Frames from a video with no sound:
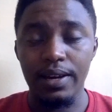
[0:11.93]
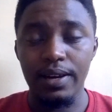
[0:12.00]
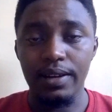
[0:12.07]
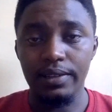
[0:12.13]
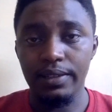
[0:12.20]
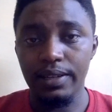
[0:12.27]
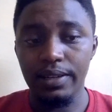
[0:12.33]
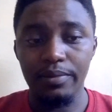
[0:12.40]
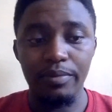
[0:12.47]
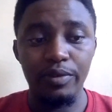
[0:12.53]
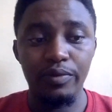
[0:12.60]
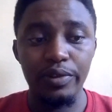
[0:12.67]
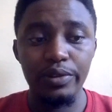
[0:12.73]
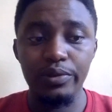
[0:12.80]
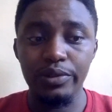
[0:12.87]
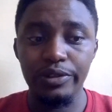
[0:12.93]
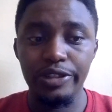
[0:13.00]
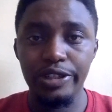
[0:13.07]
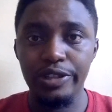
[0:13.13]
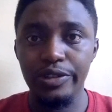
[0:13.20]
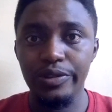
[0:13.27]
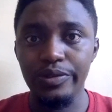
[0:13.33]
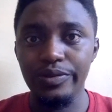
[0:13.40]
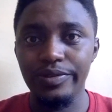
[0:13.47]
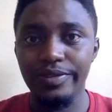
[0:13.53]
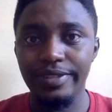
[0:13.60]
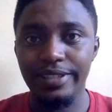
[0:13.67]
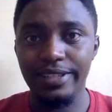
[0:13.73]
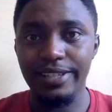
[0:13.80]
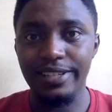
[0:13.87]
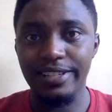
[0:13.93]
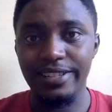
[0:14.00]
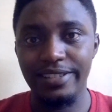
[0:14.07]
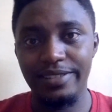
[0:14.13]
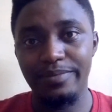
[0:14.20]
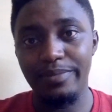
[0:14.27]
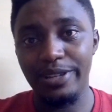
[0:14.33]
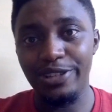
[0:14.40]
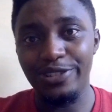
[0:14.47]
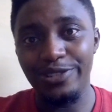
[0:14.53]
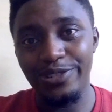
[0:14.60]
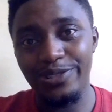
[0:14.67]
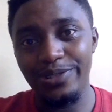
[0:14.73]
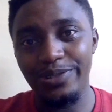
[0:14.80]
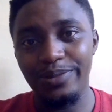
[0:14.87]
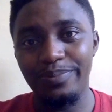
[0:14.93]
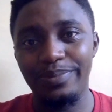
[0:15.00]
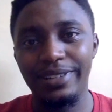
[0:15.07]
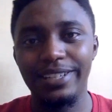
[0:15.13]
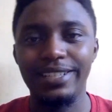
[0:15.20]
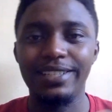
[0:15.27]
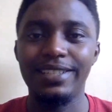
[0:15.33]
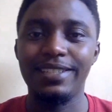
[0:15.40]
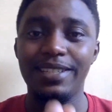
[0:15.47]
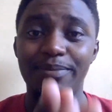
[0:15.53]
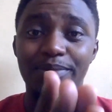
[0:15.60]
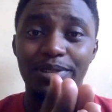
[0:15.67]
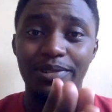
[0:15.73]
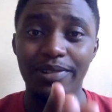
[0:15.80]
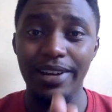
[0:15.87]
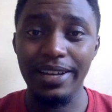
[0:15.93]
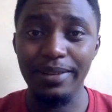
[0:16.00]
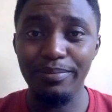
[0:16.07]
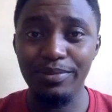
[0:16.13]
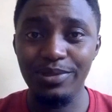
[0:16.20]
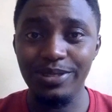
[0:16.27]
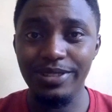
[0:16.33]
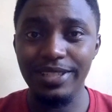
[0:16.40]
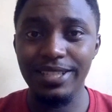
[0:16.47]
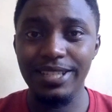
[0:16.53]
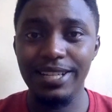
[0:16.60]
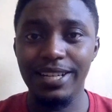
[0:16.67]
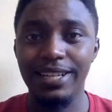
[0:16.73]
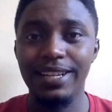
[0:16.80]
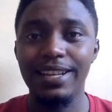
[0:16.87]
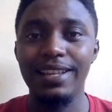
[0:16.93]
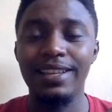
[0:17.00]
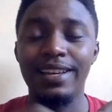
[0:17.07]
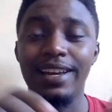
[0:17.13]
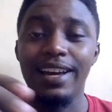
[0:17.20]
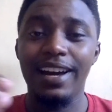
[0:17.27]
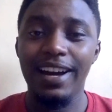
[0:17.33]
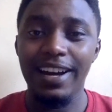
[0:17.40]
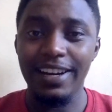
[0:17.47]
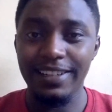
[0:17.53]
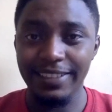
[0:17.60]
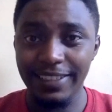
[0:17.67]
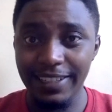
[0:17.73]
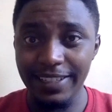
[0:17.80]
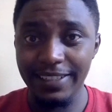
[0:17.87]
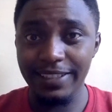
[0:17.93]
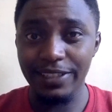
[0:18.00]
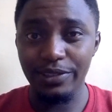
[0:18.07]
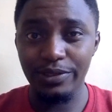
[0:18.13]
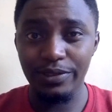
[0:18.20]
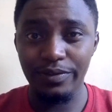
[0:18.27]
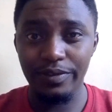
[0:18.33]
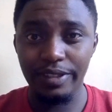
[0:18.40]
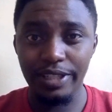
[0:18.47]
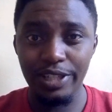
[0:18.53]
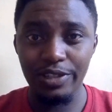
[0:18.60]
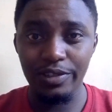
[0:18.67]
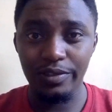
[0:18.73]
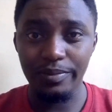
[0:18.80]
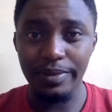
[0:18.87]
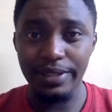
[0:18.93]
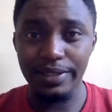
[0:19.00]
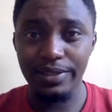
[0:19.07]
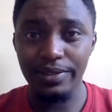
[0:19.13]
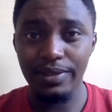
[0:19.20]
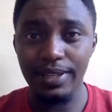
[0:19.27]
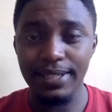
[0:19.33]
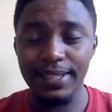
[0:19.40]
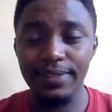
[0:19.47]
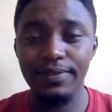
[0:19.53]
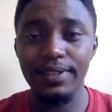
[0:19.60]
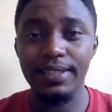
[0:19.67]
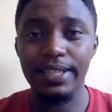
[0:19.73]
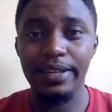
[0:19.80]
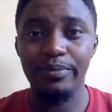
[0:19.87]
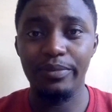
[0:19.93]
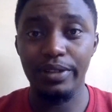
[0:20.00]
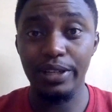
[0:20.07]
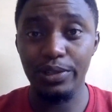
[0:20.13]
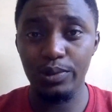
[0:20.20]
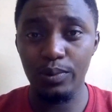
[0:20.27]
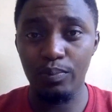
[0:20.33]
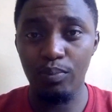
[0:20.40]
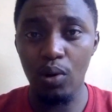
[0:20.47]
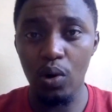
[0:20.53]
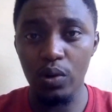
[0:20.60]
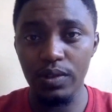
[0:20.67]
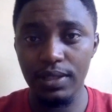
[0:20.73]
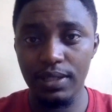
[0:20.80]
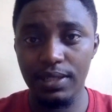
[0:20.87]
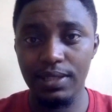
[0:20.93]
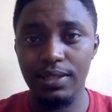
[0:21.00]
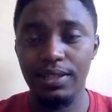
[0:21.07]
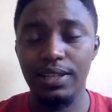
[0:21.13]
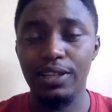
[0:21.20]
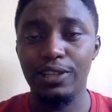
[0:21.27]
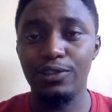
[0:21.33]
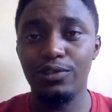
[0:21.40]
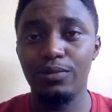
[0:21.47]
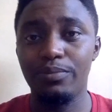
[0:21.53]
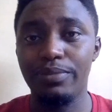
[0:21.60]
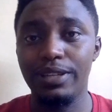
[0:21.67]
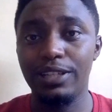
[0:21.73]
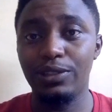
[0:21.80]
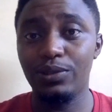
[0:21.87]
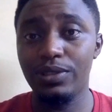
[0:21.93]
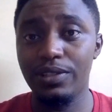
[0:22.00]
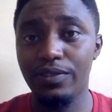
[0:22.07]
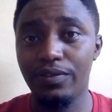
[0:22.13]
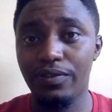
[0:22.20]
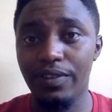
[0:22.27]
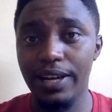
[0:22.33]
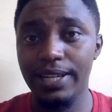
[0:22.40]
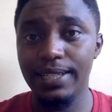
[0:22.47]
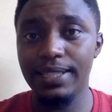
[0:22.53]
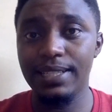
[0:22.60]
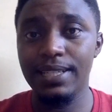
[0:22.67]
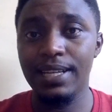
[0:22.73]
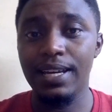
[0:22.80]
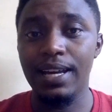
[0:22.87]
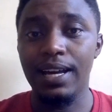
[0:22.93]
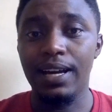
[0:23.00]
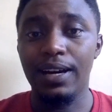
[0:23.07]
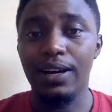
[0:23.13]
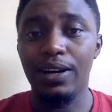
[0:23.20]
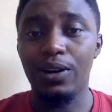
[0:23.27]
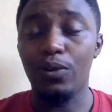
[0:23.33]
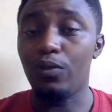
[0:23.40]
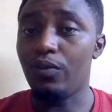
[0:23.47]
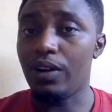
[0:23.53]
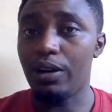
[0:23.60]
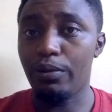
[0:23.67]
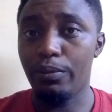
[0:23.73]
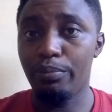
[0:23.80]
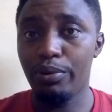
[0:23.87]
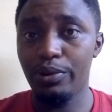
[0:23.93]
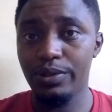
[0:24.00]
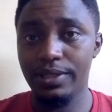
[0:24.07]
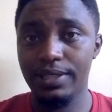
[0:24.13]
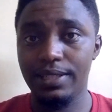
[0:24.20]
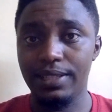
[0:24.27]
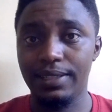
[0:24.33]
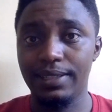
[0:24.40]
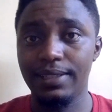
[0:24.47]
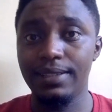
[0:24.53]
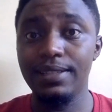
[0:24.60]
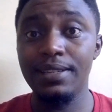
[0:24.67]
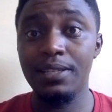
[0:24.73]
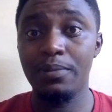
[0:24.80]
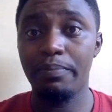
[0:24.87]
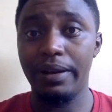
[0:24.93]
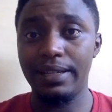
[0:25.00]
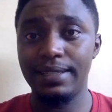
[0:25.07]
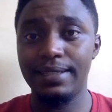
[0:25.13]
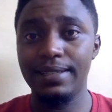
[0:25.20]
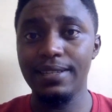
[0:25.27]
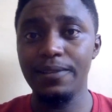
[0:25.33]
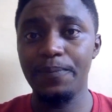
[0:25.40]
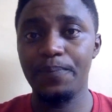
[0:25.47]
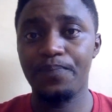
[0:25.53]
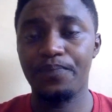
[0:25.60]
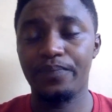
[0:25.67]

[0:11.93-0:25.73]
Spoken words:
And before we continue, I beg you to please subscribe to this channel and click the notification bell so that every time we get to post, you'll be notified of our posting. This is part C.